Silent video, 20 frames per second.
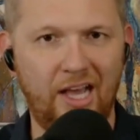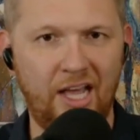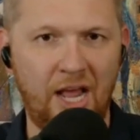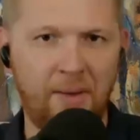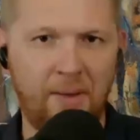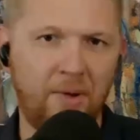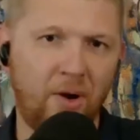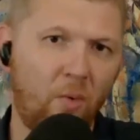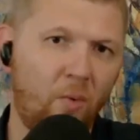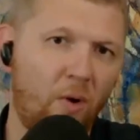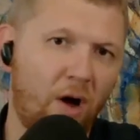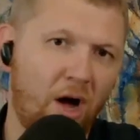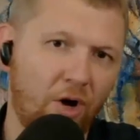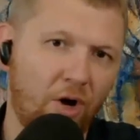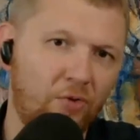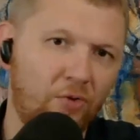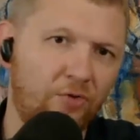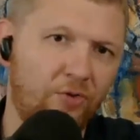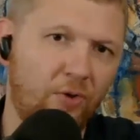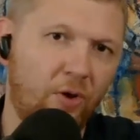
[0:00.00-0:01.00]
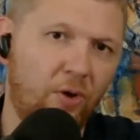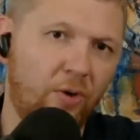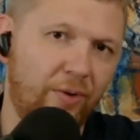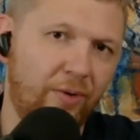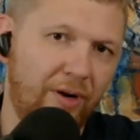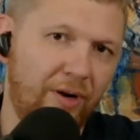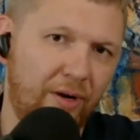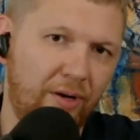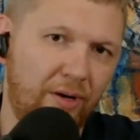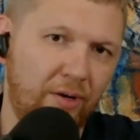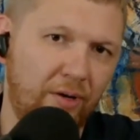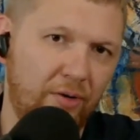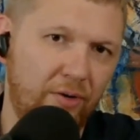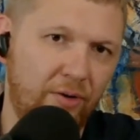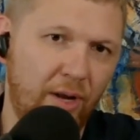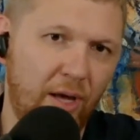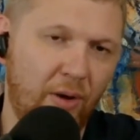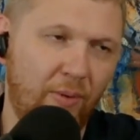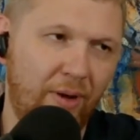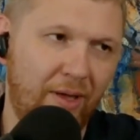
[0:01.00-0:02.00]
And I'm going to walk forward
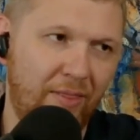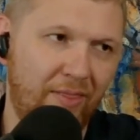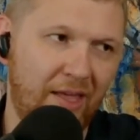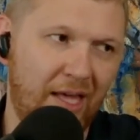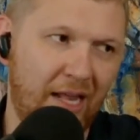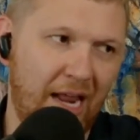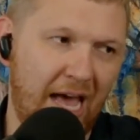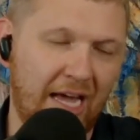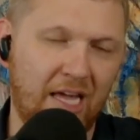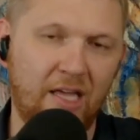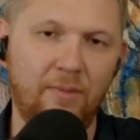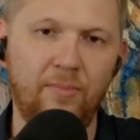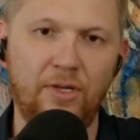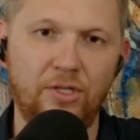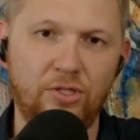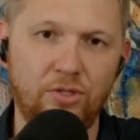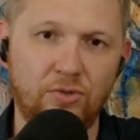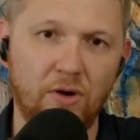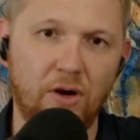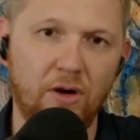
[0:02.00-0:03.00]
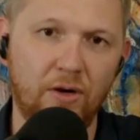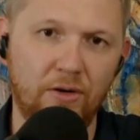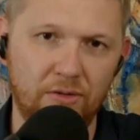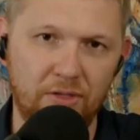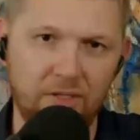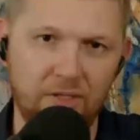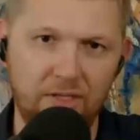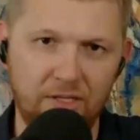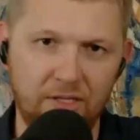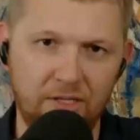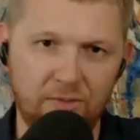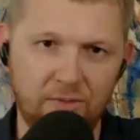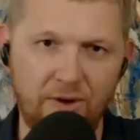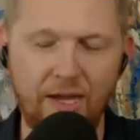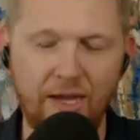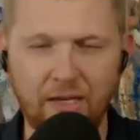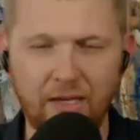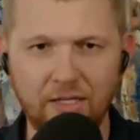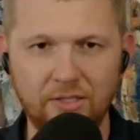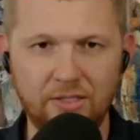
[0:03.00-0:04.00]
knowing that I can be stronger than this,
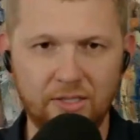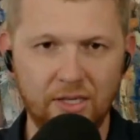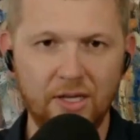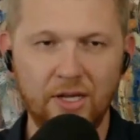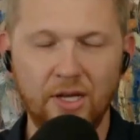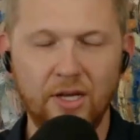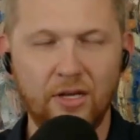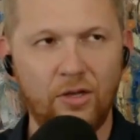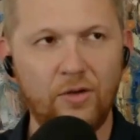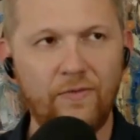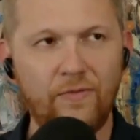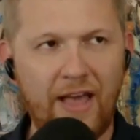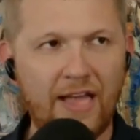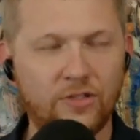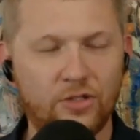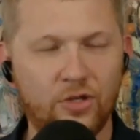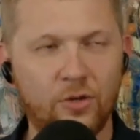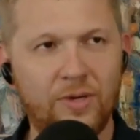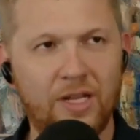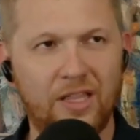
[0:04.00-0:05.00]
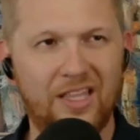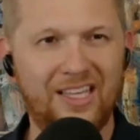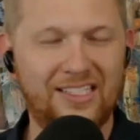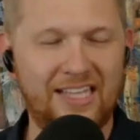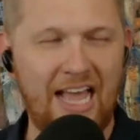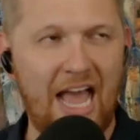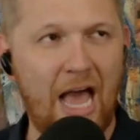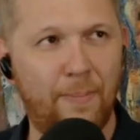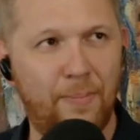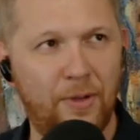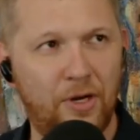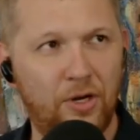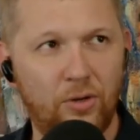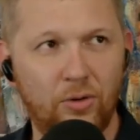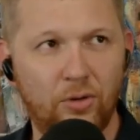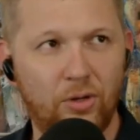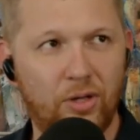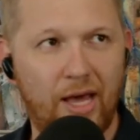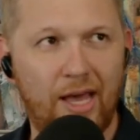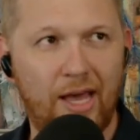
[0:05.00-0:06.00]
right? Because you've had so many things happen
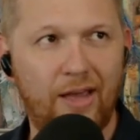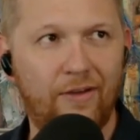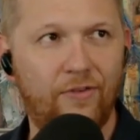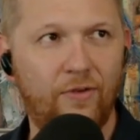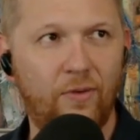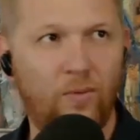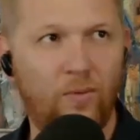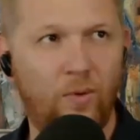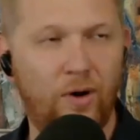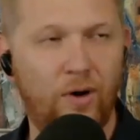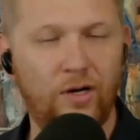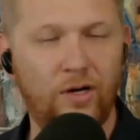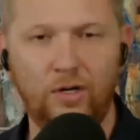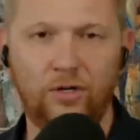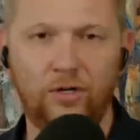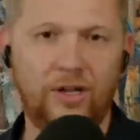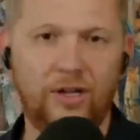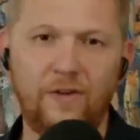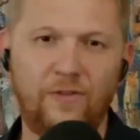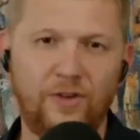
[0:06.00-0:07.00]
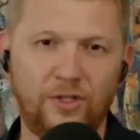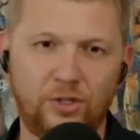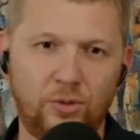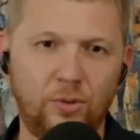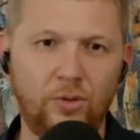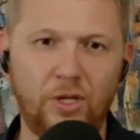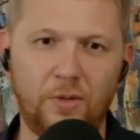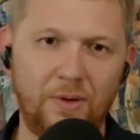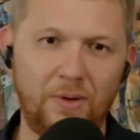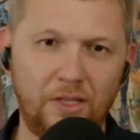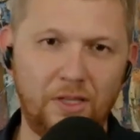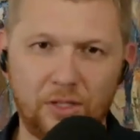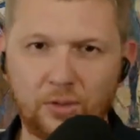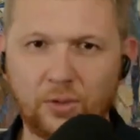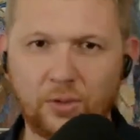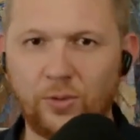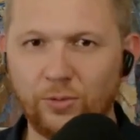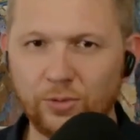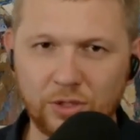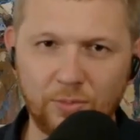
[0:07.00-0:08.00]
in your life where your life has truly been this
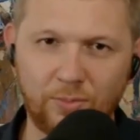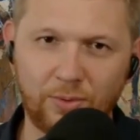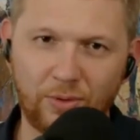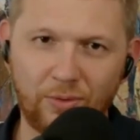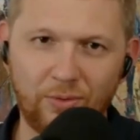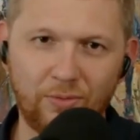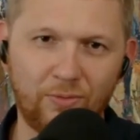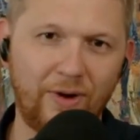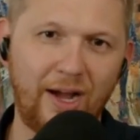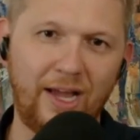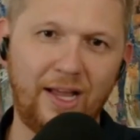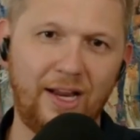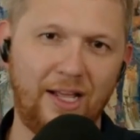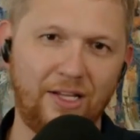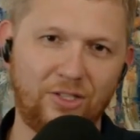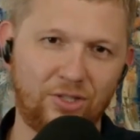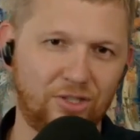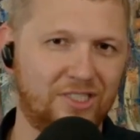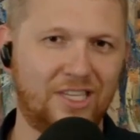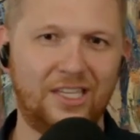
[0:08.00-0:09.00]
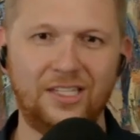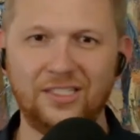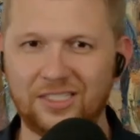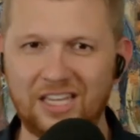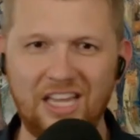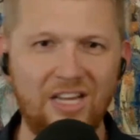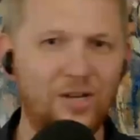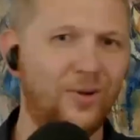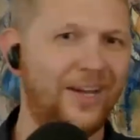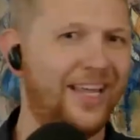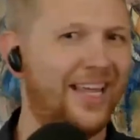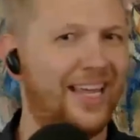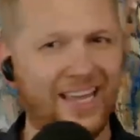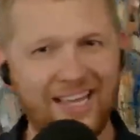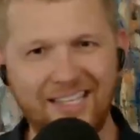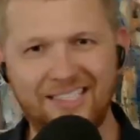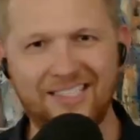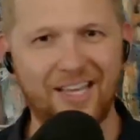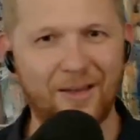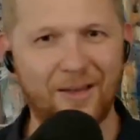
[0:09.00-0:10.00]
crucible, right? It just continually
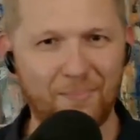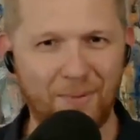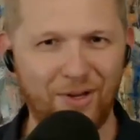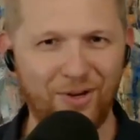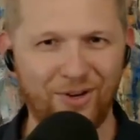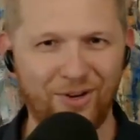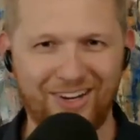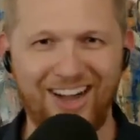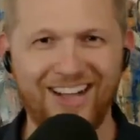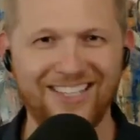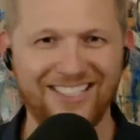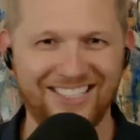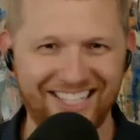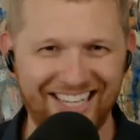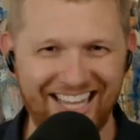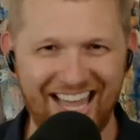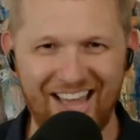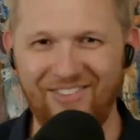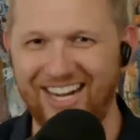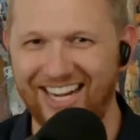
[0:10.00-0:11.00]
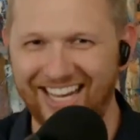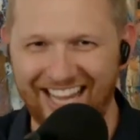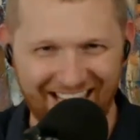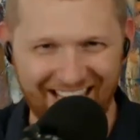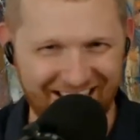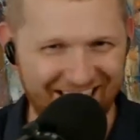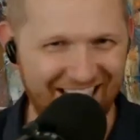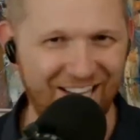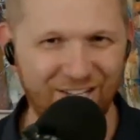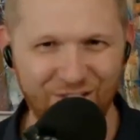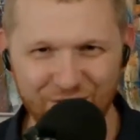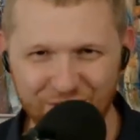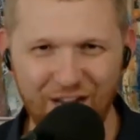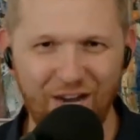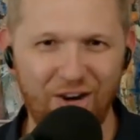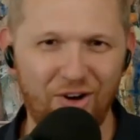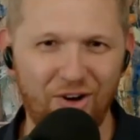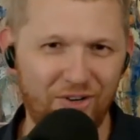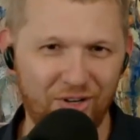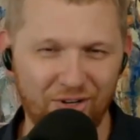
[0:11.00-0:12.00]
heats up and you're constantly having to let things
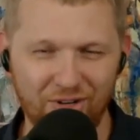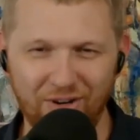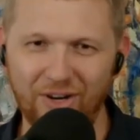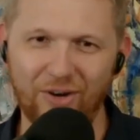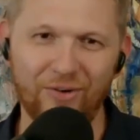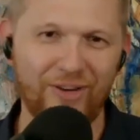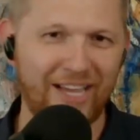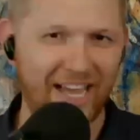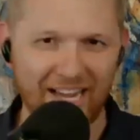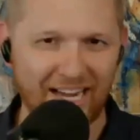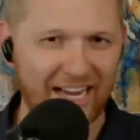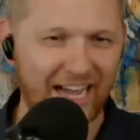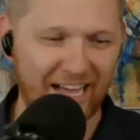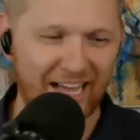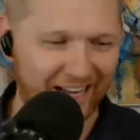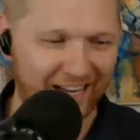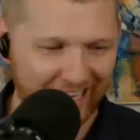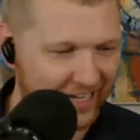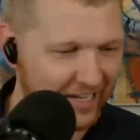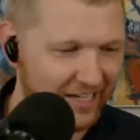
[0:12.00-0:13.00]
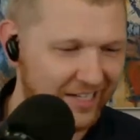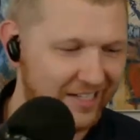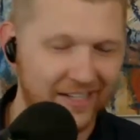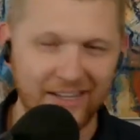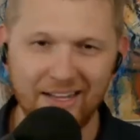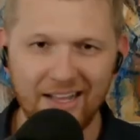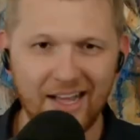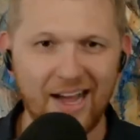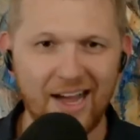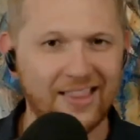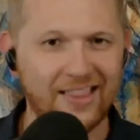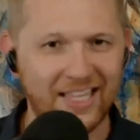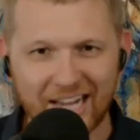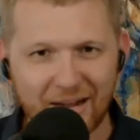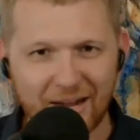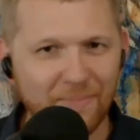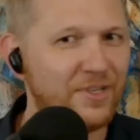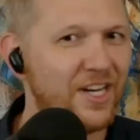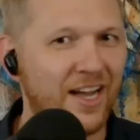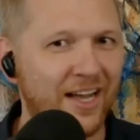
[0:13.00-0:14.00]
go. And you're going, okay, God, like, I
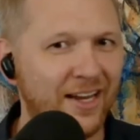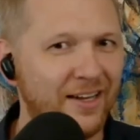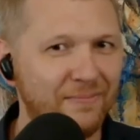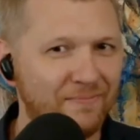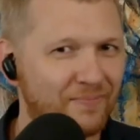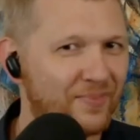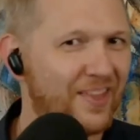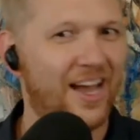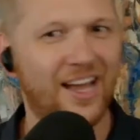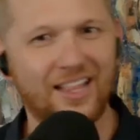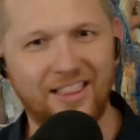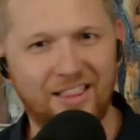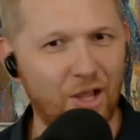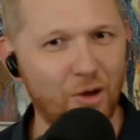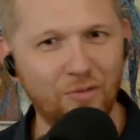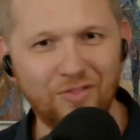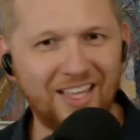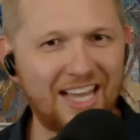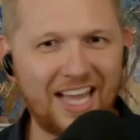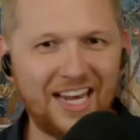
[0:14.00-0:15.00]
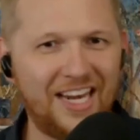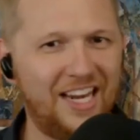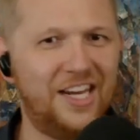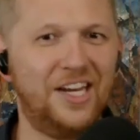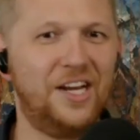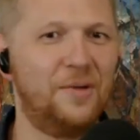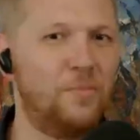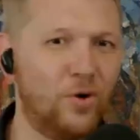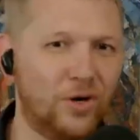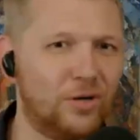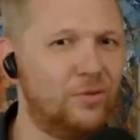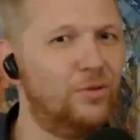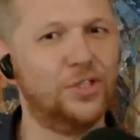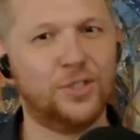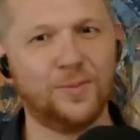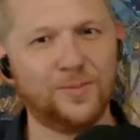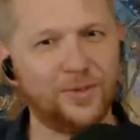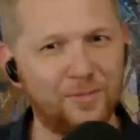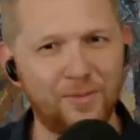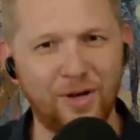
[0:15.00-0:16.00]
think I'm done. I don't think I need any more
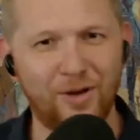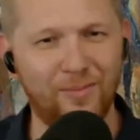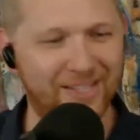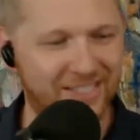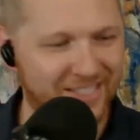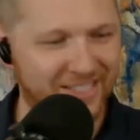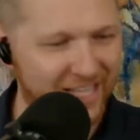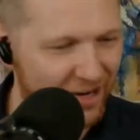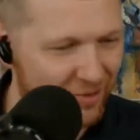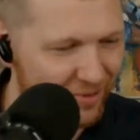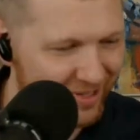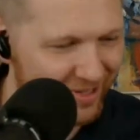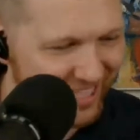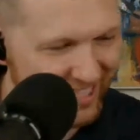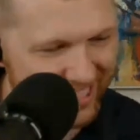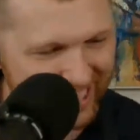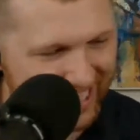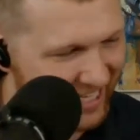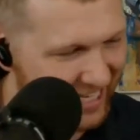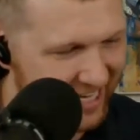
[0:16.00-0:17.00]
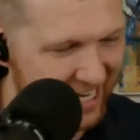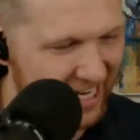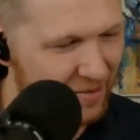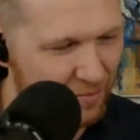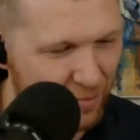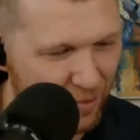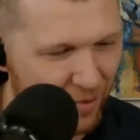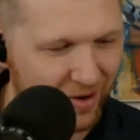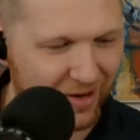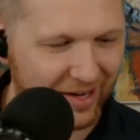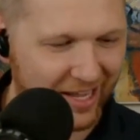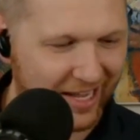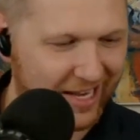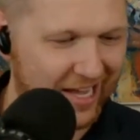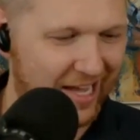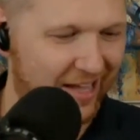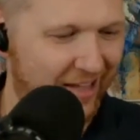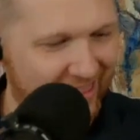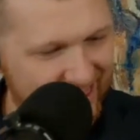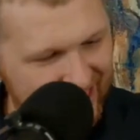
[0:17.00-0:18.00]
crucible moments. I don't want the heat anymore.
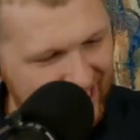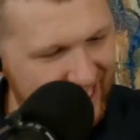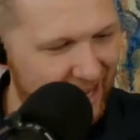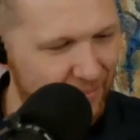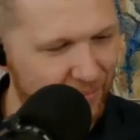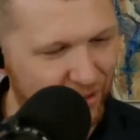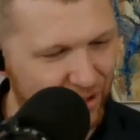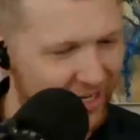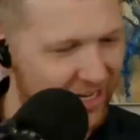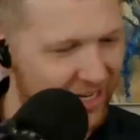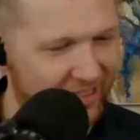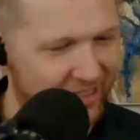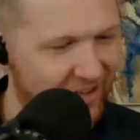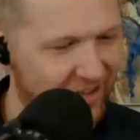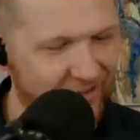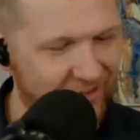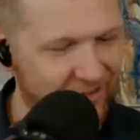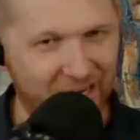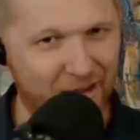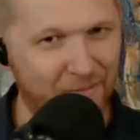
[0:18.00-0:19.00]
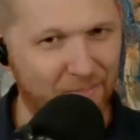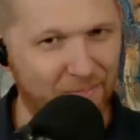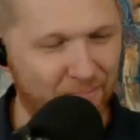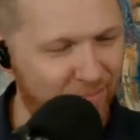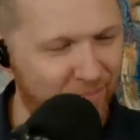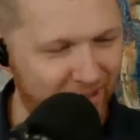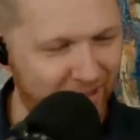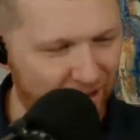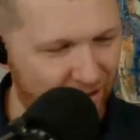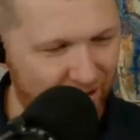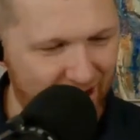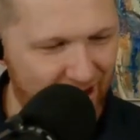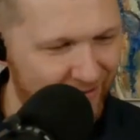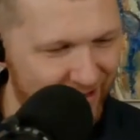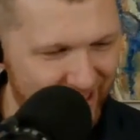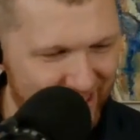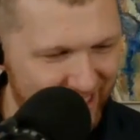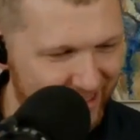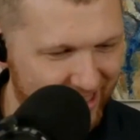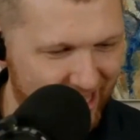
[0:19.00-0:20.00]
Like, I think I'm good at giving up, you know,
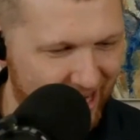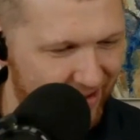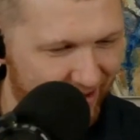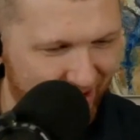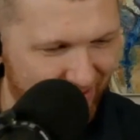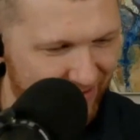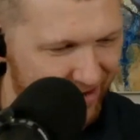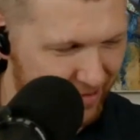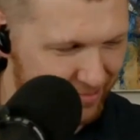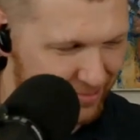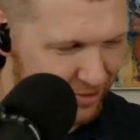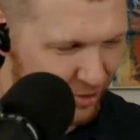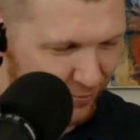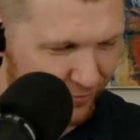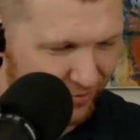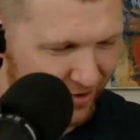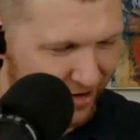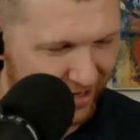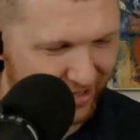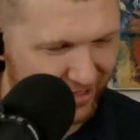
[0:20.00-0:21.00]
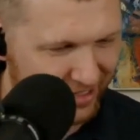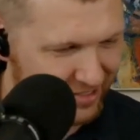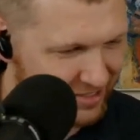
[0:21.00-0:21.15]
everything that I've given up so far.